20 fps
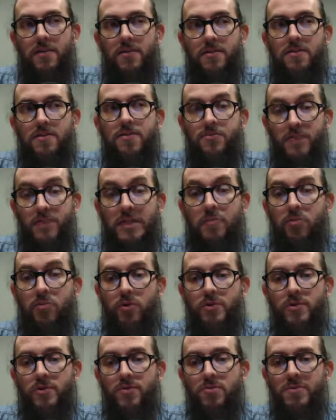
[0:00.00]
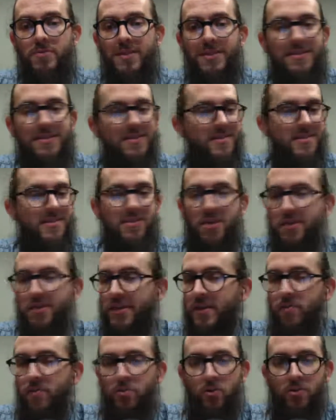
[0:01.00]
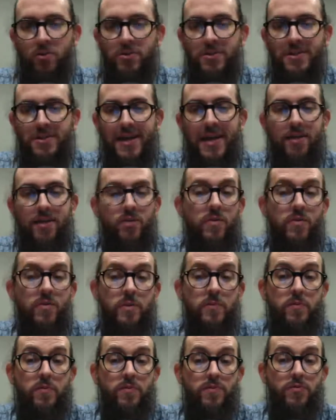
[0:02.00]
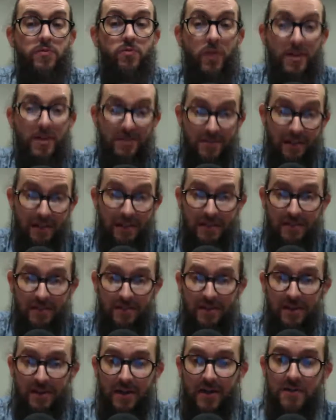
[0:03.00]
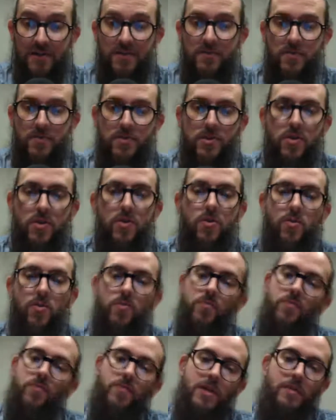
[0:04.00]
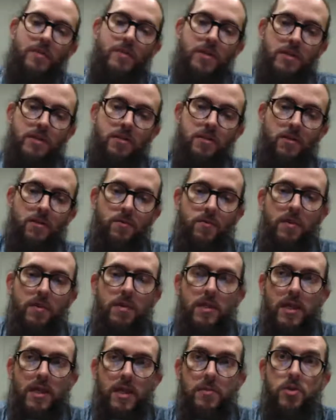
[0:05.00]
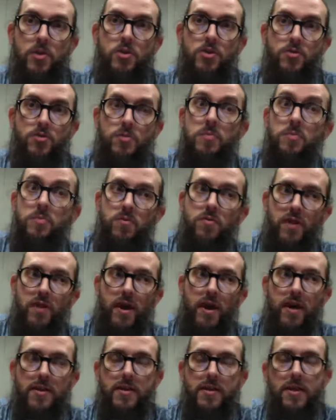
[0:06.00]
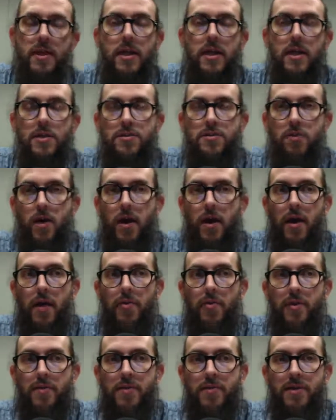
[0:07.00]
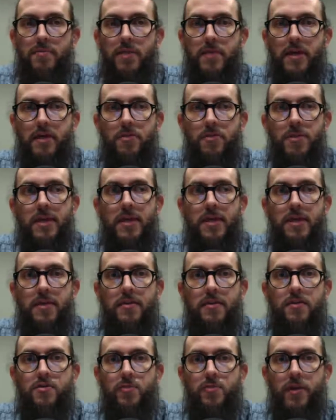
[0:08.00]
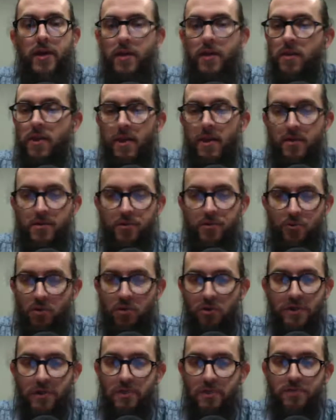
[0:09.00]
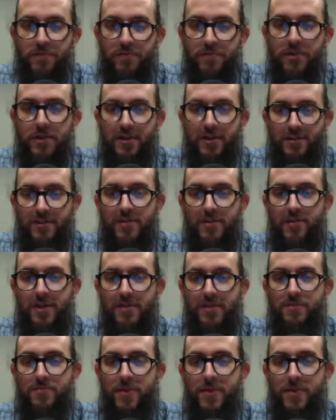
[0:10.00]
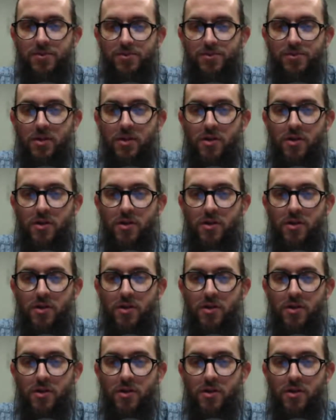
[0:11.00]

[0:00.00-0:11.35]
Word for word: this is really important to me, this is not that important, I don't want people to waste a click on that, so let me just remove that. And so I think by looking at it this way, and scrolling is free. So that's my 2